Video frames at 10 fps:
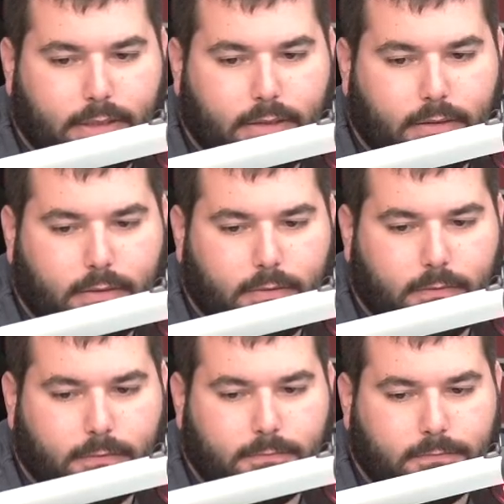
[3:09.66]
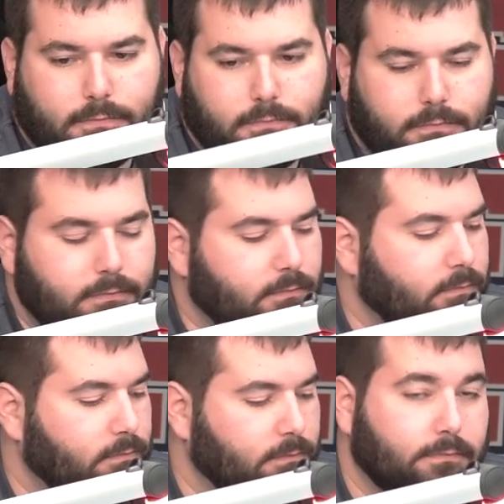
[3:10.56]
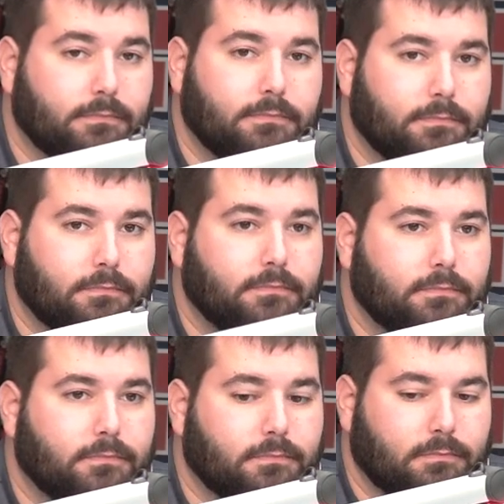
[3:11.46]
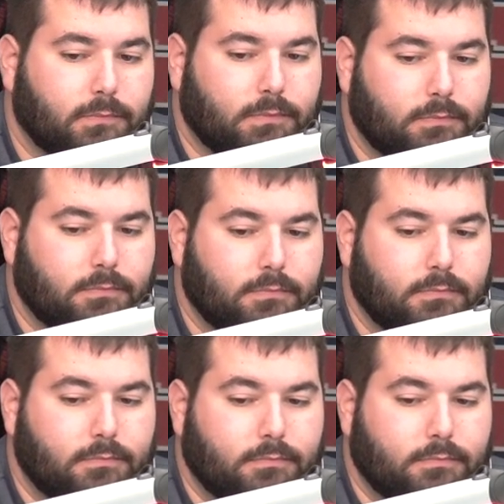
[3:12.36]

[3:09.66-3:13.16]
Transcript: This person isn't speaking.